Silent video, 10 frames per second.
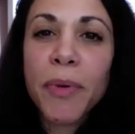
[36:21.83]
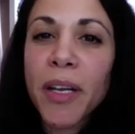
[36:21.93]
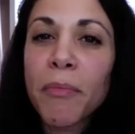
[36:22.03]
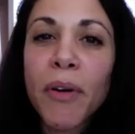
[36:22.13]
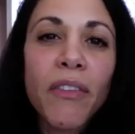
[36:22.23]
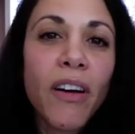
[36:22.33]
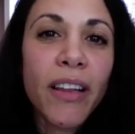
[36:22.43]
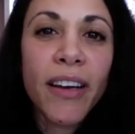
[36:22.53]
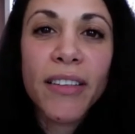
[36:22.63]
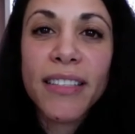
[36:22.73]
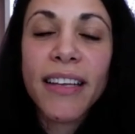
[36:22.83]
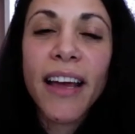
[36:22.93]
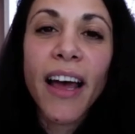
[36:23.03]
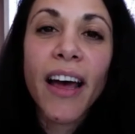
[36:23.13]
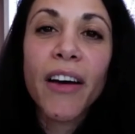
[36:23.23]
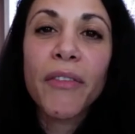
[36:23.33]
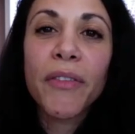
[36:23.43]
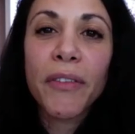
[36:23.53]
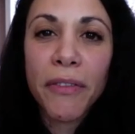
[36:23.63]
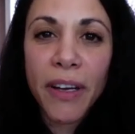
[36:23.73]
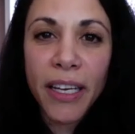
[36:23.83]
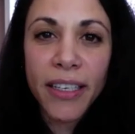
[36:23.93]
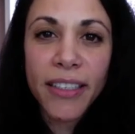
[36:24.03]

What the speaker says: but above all else, have fun.